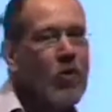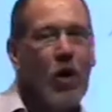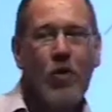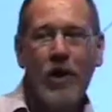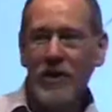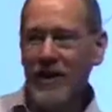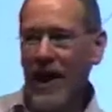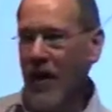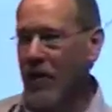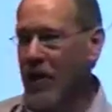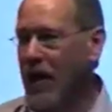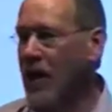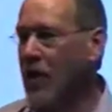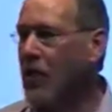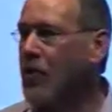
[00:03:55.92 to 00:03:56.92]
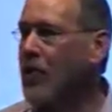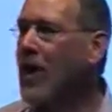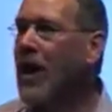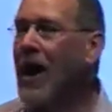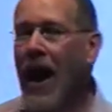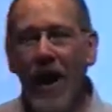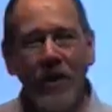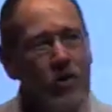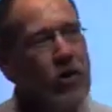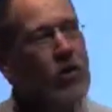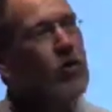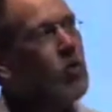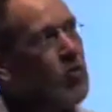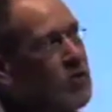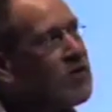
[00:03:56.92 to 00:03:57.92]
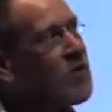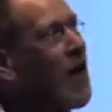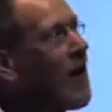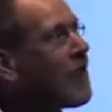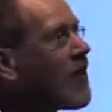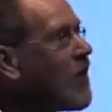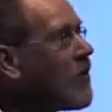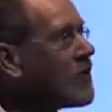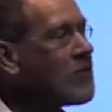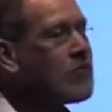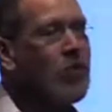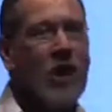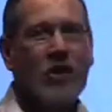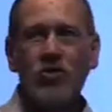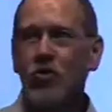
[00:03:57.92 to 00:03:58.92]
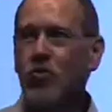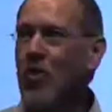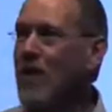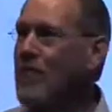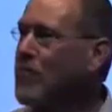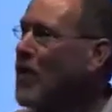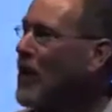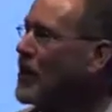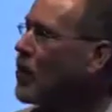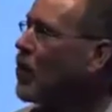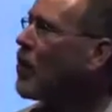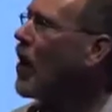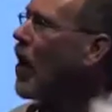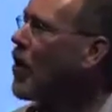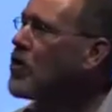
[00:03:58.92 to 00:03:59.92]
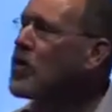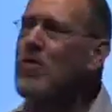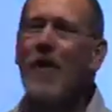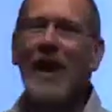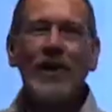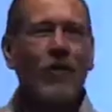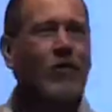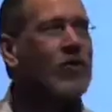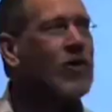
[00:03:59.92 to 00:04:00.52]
rolling down a hill. And you can also have that with depression, where when you're low you may not